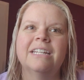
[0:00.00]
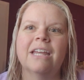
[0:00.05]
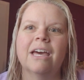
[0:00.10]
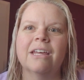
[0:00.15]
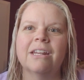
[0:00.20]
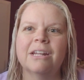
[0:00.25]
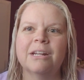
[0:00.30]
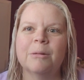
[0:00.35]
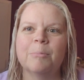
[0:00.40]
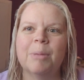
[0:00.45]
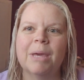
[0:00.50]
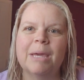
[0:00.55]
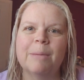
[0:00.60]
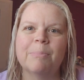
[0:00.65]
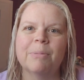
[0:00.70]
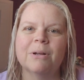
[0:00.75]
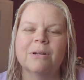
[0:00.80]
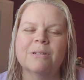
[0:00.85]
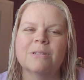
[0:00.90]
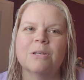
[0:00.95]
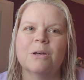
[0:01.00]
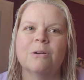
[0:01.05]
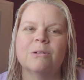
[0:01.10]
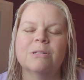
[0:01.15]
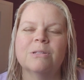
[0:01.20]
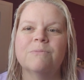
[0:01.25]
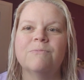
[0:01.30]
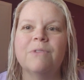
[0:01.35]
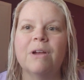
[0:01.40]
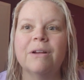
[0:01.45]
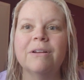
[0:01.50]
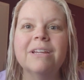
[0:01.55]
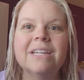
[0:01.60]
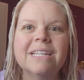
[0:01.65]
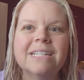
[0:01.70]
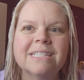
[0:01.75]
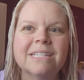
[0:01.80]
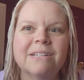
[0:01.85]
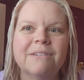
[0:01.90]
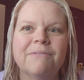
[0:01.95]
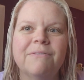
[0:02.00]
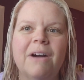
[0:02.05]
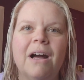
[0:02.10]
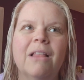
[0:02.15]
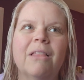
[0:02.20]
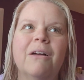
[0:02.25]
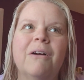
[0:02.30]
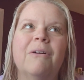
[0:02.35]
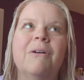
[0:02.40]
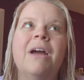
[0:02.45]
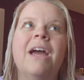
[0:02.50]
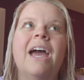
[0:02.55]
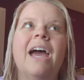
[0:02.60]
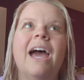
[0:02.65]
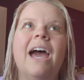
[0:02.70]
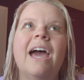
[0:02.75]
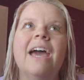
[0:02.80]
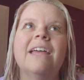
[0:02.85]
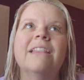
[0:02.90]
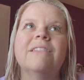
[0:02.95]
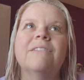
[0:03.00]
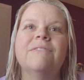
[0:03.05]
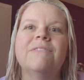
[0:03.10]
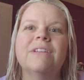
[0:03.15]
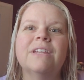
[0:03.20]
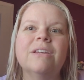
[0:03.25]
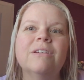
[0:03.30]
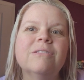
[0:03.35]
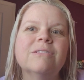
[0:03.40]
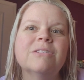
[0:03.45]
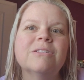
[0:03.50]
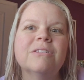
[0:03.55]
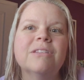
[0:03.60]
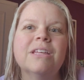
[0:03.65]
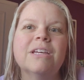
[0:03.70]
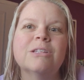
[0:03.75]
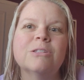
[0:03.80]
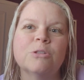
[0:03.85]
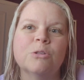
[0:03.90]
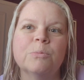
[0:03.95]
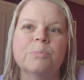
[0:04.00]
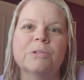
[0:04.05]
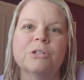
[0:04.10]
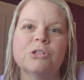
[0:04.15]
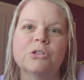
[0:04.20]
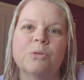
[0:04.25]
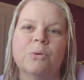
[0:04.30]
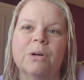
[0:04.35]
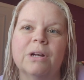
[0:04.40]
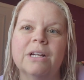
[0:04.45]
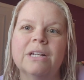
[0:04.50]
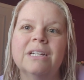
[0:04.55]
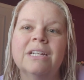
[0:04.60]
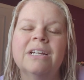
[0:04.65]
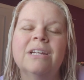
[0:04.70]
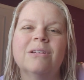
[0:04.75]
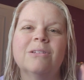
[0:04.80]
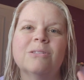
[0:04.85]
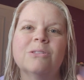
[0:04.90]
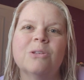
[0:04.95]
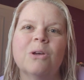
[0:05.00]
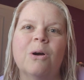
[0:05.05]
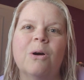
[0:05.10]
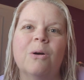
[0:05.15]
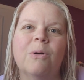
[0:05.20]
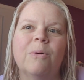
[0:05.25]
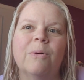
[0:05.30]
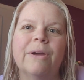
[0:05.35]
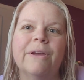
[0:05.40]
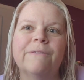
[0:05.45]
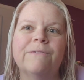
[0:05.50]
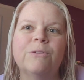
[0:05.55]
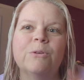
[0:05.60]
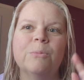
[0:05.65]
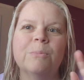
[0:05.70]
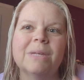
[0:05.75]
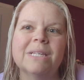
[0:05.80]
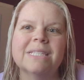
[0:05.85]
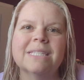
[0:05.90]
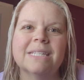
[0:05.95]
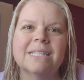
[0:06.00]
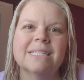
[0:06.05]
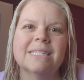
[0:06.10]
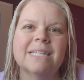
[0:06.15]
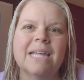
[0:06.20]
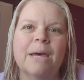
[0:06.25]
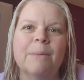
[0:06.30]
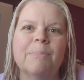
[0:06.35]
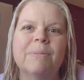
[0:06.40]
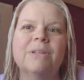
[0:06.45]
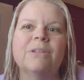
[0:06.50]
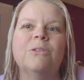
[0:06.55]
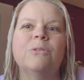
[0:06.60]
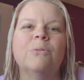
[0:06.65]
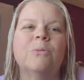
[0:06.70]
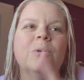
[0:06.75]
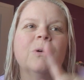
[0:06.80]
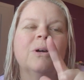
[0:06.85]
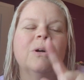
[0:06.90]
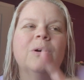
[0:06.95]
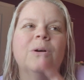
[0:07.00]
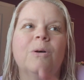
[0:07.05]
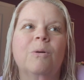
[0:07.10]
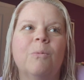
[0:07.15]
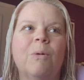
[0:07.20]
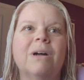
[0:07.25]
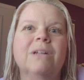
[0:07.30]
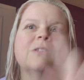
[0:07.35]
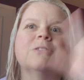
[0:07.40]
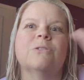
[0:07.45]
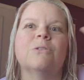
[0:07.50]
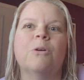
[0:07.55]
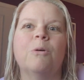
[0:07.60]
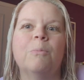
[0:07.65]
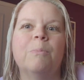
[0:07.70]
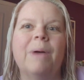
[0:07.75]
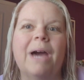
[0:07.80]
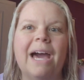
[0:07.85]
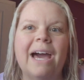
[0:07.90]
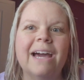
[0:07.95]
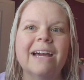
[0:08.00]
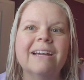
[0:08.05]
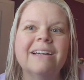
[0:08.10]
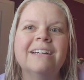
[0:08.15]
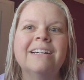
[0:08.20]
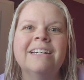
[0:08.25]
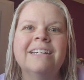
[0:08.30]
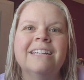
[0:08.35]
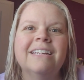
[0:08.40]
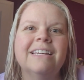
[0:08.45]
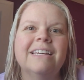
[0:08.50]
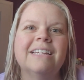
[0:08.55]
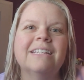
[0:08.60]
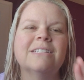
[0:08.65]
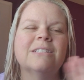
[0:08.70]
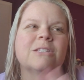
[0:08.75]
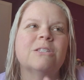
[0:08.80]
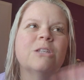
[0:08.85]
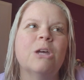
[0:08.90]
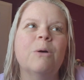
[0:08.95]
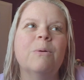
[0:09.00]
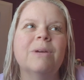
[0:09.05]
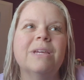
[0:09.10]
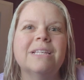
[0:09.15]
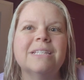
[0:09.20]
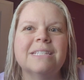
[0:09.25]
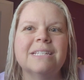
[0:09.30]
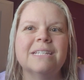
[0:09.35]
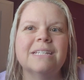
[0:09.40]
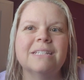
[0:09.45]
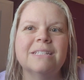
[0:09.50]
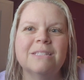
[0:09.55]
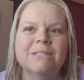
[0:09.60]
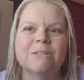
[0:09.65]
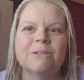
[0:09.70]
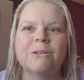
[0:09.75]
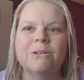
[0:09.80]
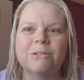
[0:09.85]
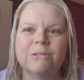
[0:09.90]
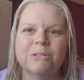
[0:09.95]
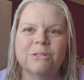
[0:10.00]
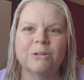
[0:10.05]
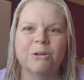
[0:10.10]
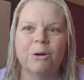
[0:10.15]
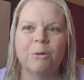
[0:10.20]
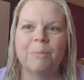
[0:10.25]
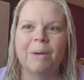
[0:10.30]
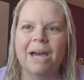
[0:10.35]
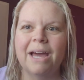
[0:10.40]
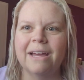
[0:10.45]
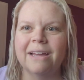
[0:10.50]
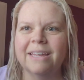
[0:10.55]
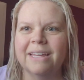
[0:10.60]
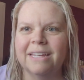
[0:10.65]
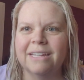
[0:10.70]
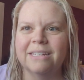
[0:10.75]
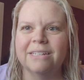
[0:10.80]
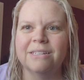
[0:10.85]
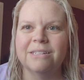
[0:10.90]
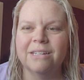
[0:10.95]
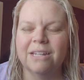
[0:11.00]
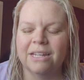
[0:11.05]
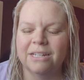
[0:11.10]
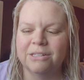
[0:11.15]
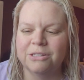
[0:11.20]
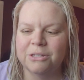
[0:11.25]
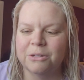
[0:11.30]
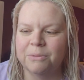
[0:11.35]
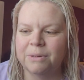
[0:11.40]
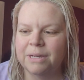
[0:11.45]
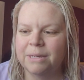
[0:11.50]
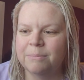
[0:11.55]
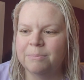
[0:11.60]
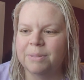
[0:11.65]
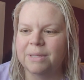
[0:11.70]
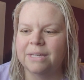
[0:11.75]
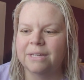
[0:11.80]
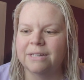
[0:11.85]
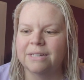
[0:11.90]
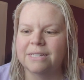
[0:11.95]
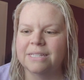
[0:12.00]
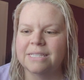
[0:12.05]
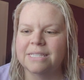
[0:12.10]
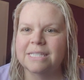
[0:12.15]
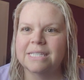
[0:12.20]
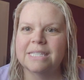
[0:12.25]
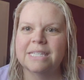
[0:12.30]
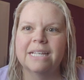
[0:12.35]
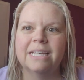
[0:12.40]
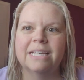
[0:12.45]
not on a paper. So it's very easy to follow. And the videos are like super short. So if you miss the step and you want to go back, it's so easy to, to go back and, and do it because